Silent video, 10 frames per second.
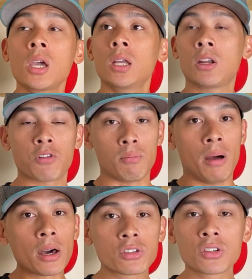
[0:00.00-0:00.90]
different
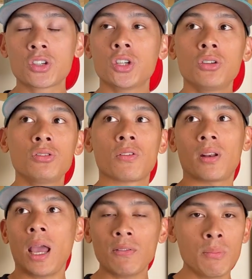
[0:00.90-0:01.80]
models of shoes, different
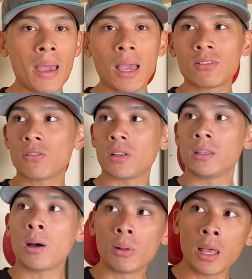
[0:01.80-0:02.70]
heavy bags, different
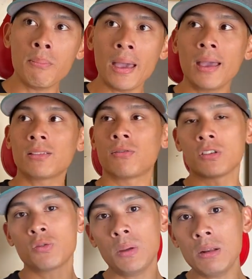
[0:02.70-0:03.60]
double end bags, different
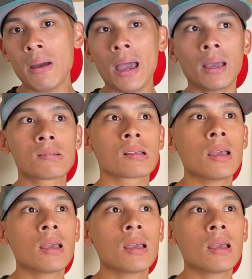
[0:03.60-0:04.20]
speed bags,